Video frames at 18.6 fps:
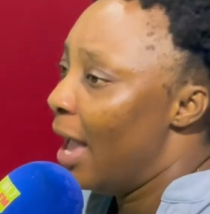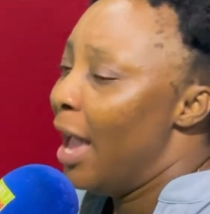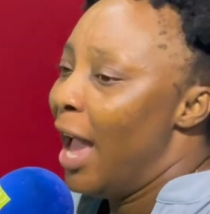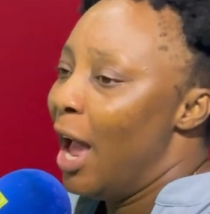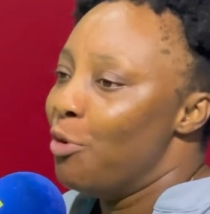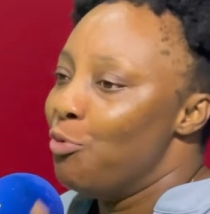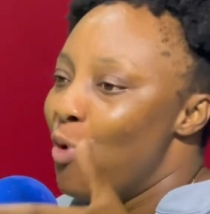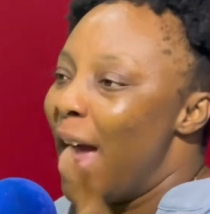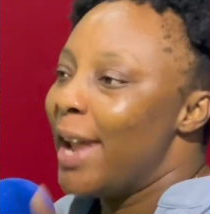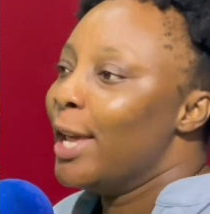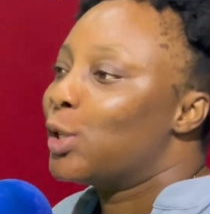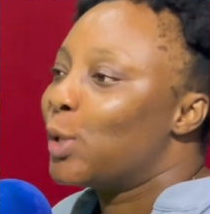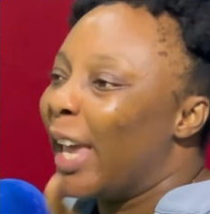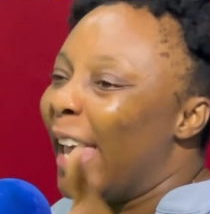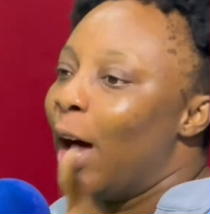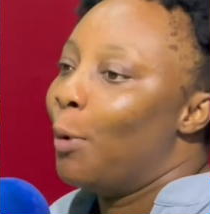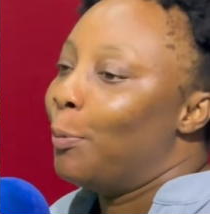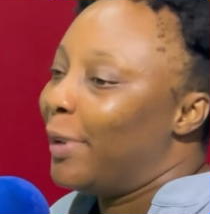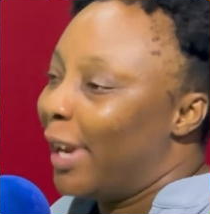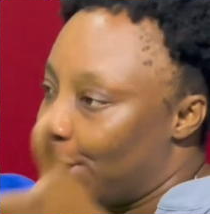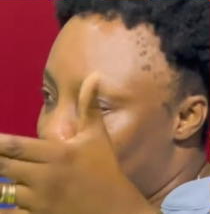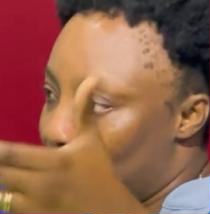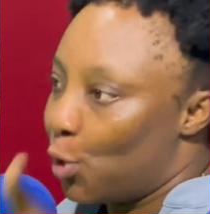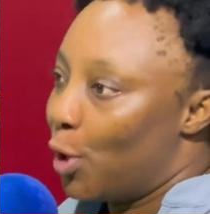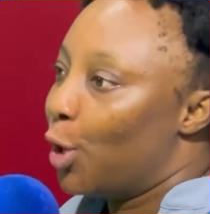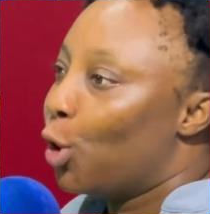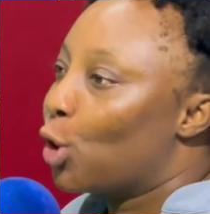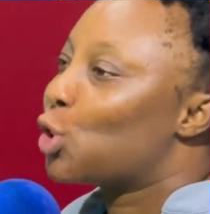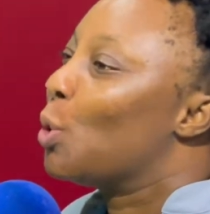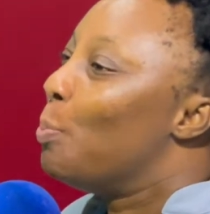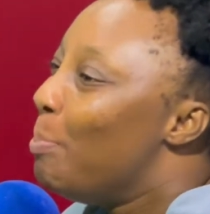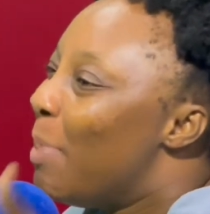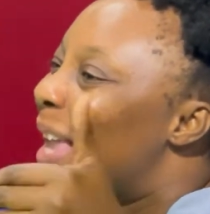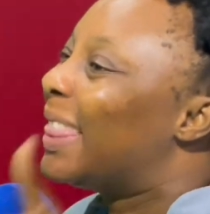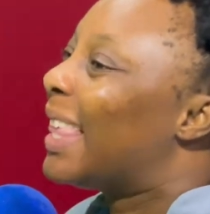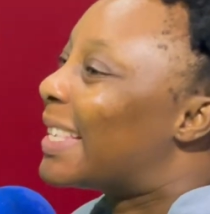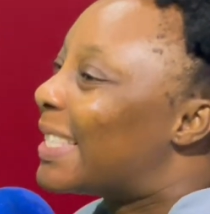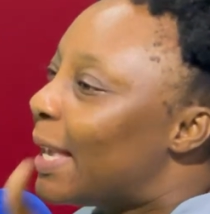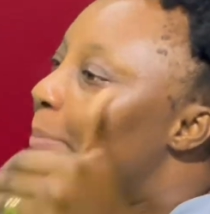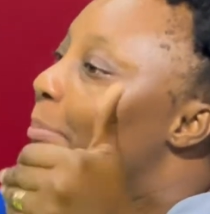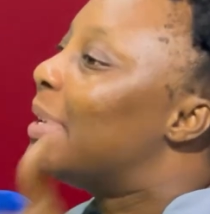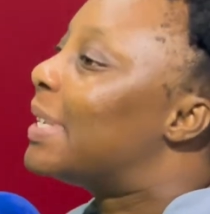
and ready to help their children not to make the same